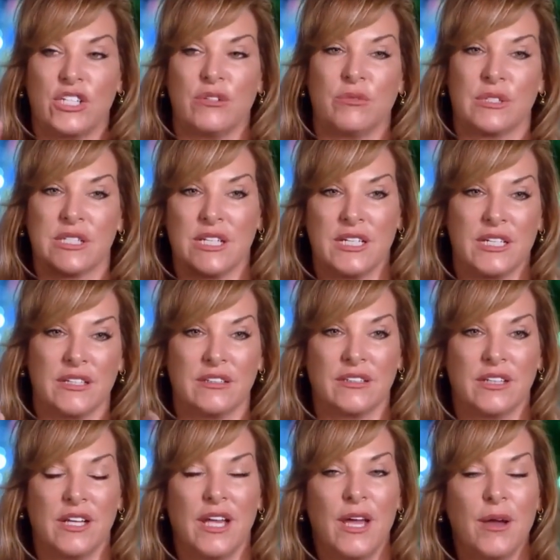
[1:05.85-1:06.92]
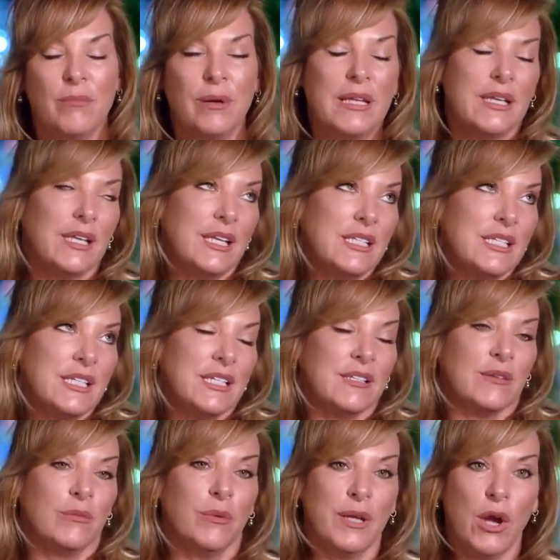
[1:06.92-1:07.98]
She was like, "But listen,
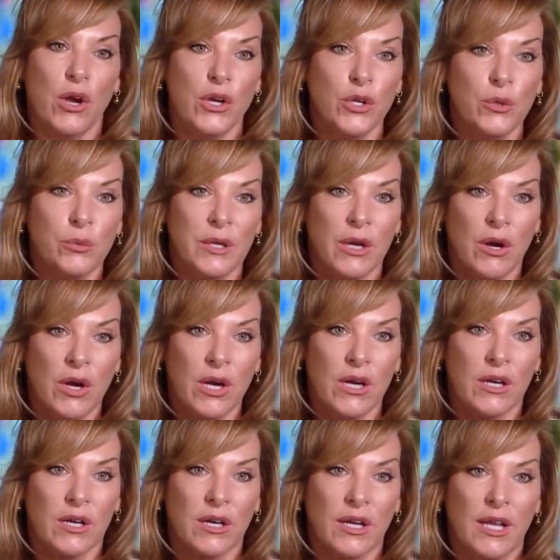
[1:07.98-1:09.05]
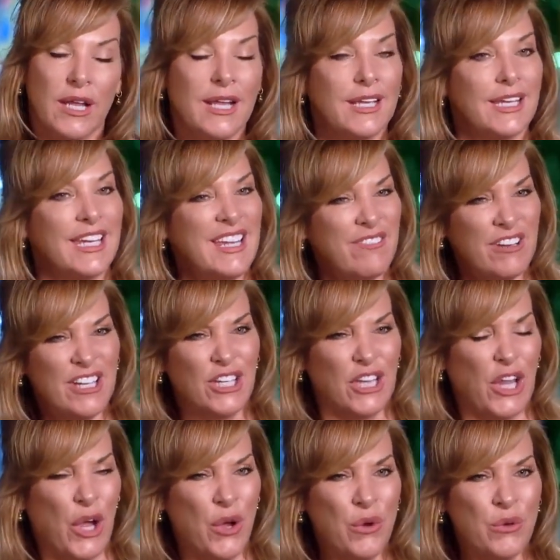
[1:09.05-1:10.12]
we are who we are. Leave it
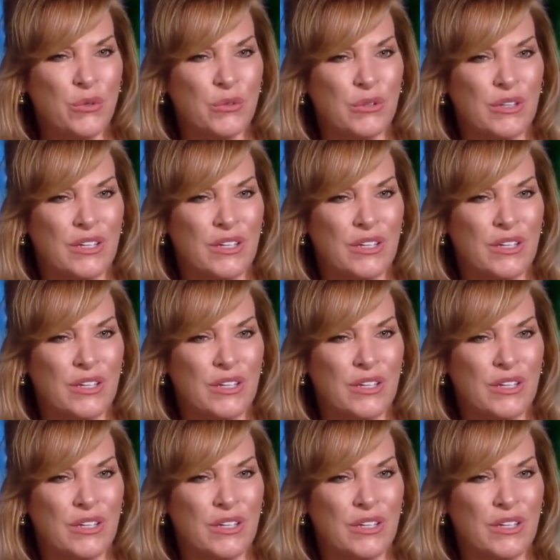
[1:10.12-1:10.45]
alone."